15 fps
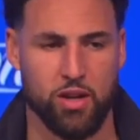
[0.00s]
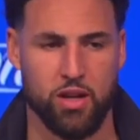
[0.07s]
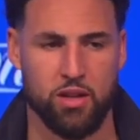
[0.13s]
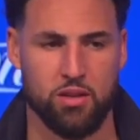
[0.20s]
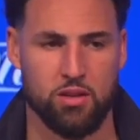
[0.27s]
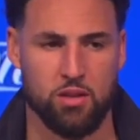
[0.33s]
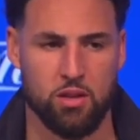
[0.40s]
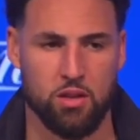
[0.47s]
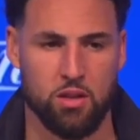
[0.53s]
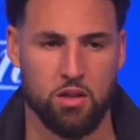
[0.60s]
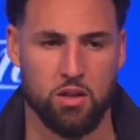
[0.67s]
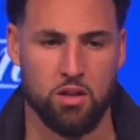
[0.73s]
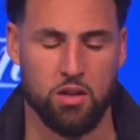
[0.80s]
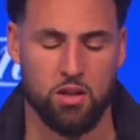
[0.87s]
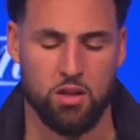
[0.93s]
way,
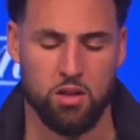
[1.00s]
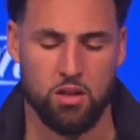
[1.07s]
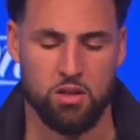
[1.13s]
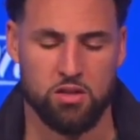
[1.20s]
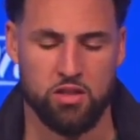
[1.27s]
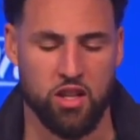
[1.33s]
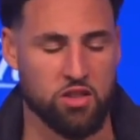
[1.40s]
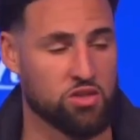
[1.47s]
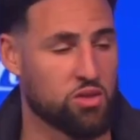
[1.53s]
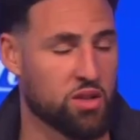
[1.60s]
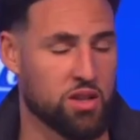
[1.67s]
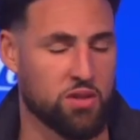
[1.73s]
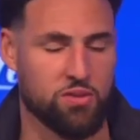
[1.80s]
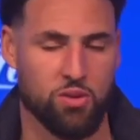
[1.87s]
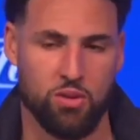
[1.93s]
set a
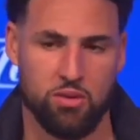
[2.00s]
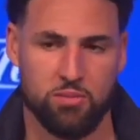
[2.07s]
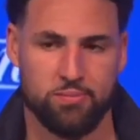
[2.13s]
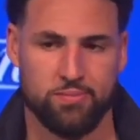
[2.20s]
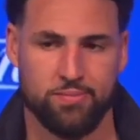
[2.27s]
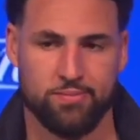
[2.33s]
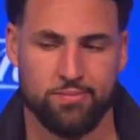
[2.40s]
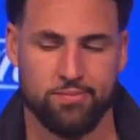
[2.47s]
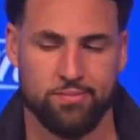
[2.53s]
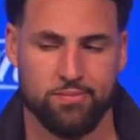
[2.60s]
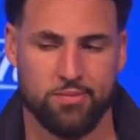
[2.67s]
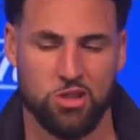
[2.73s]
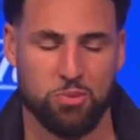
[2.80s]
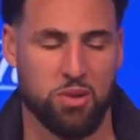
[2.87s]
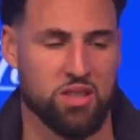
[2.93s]
screen for him,
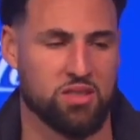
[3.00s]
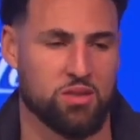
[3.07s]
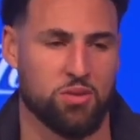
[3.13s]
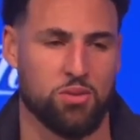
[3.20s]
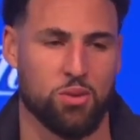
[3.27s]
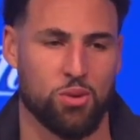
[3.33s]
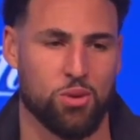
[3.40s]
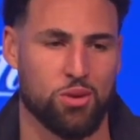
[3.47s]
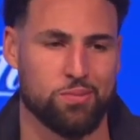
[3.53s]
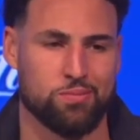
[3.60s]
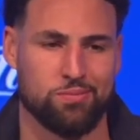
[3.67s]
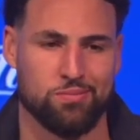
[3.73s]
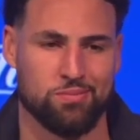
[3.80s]
space the floor,